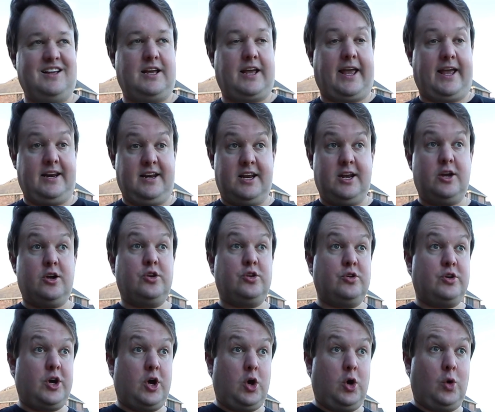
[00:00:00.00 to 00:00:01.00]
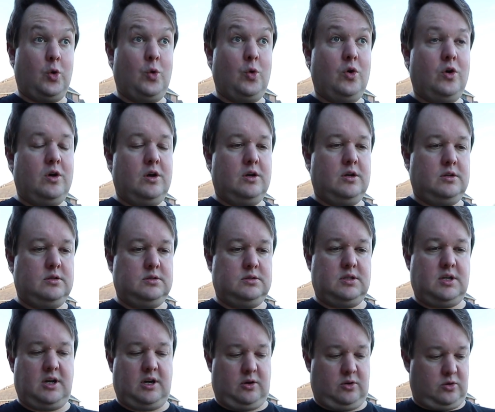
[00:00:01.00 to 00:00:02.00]
And here you go.
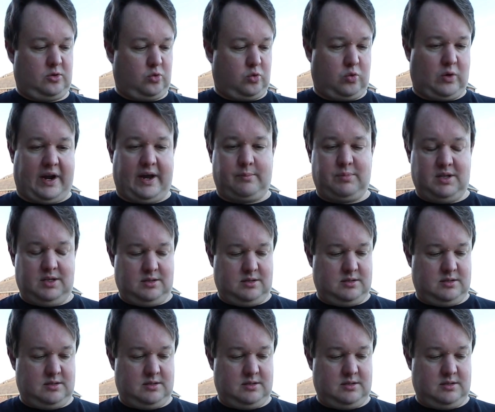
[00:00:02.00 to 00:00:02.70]
Oh, crap.